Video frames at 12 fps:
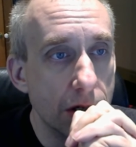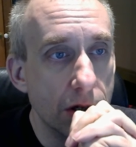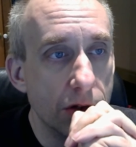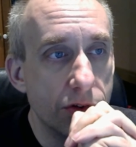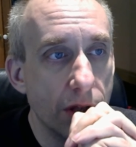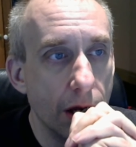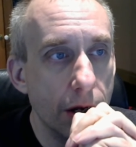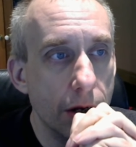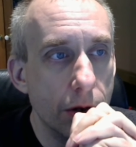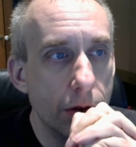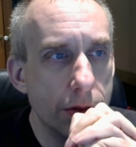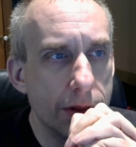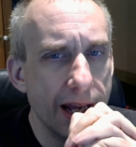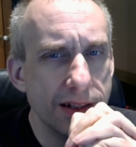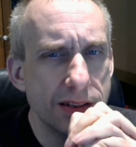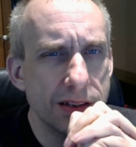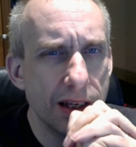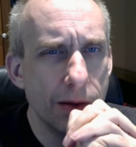So
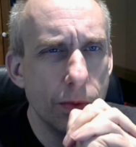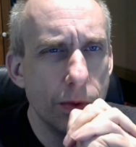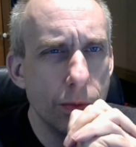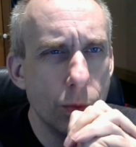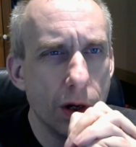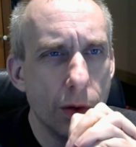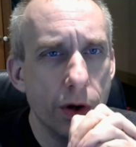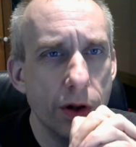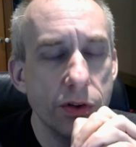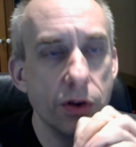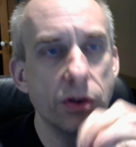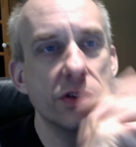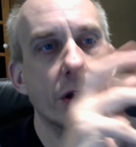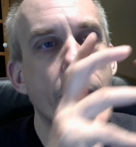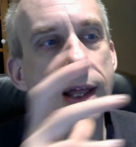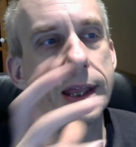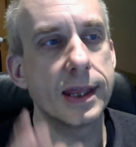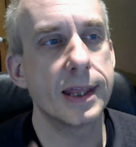that's what I want to do.
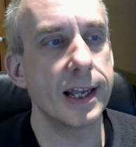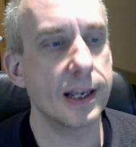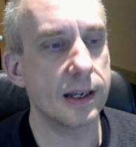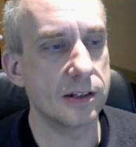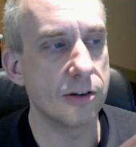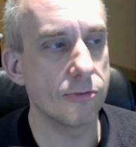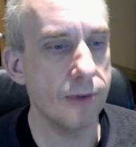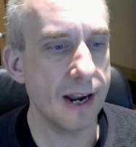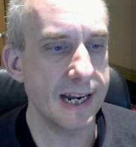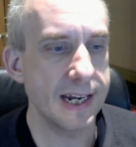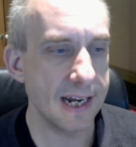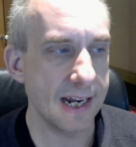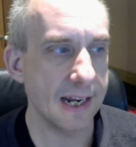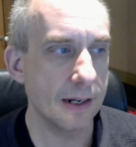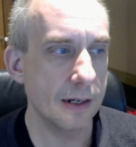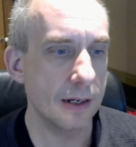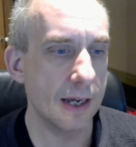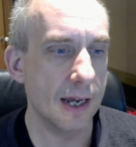So I think to rein it
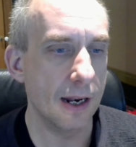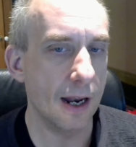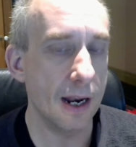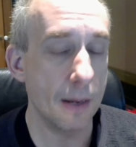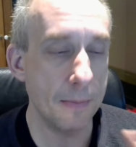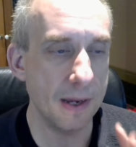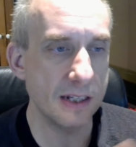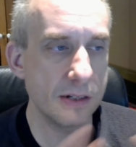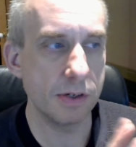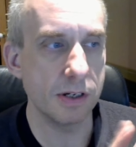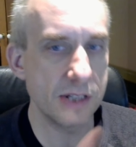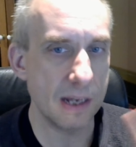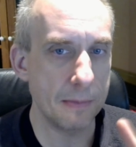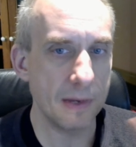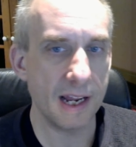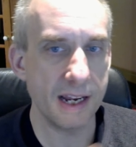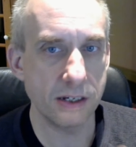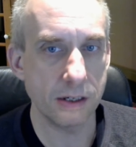in, and I may still use
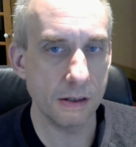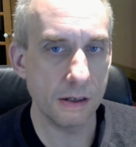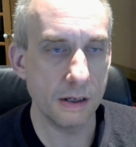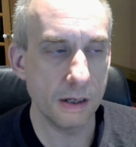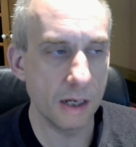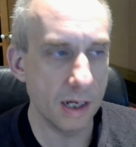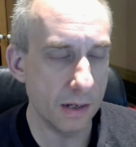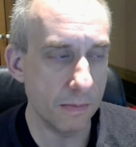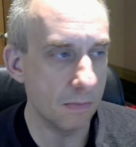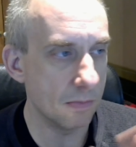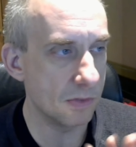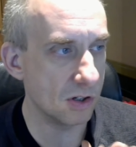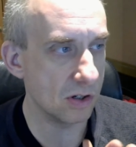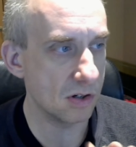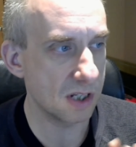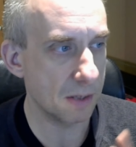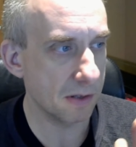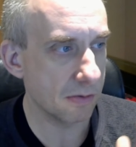emulation to do
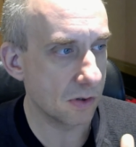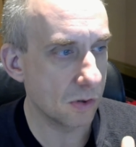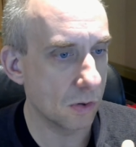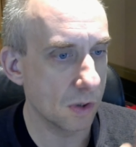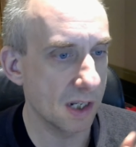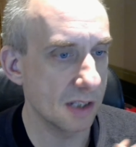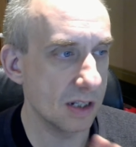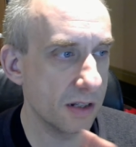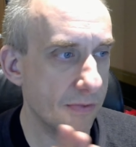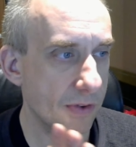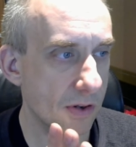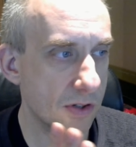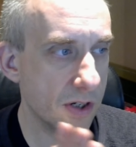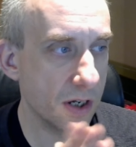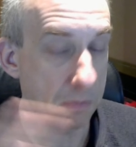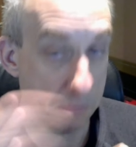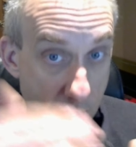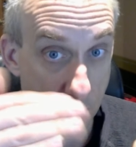some of the recordings in the
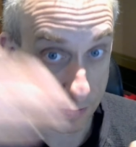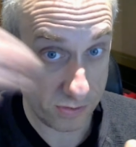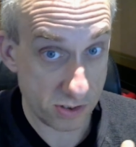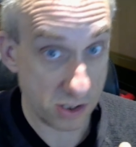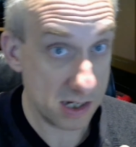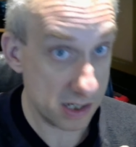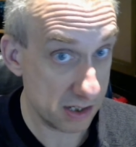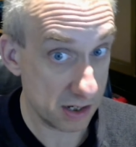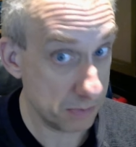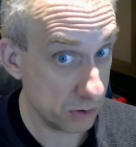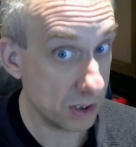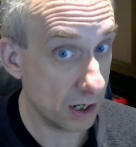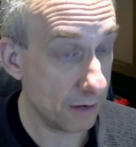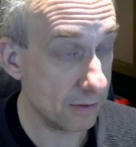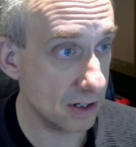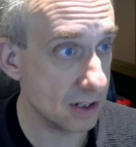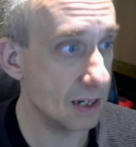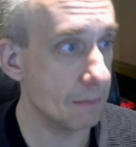future after this I'm talking
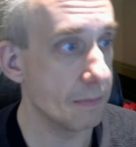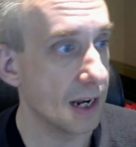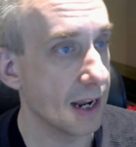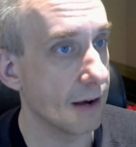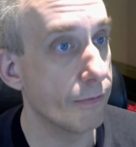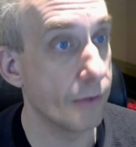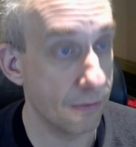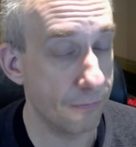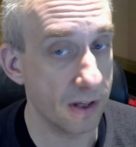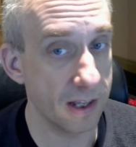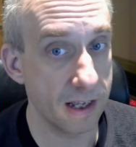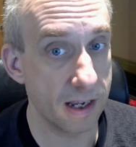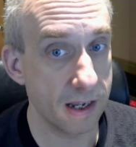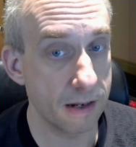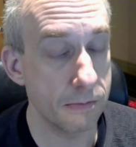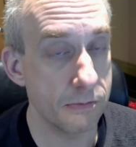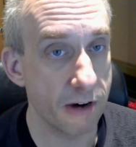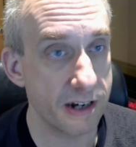after December now for the
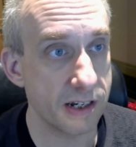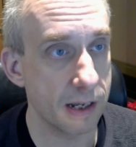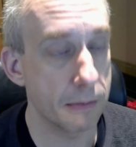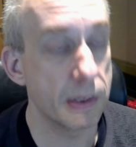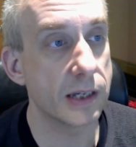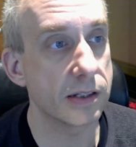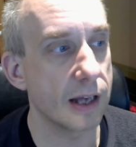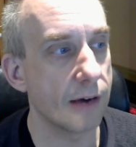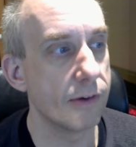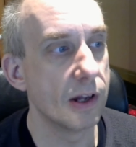rest of the Amiga stuff.